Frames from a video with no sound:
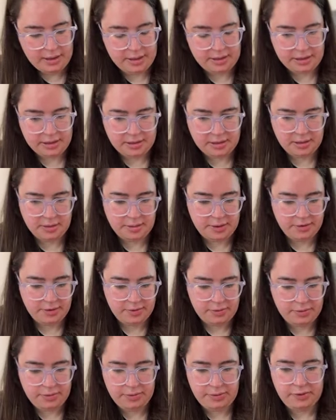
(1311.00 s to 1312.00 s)
This is going to be
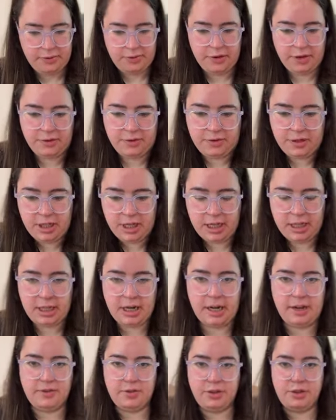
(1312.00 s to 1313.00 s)
50,
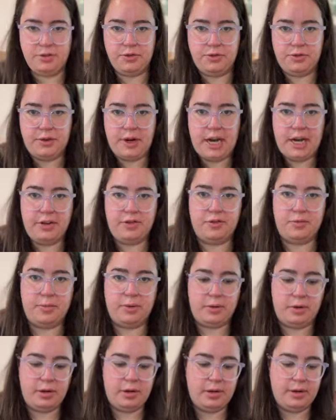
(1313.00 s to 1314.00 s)
and then I have to do 5
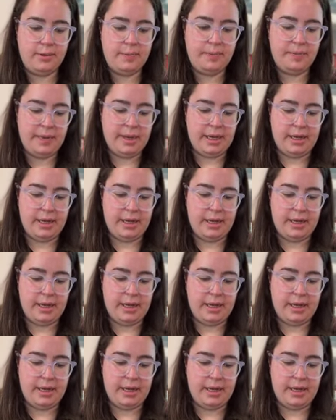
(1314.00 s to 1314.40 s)
more.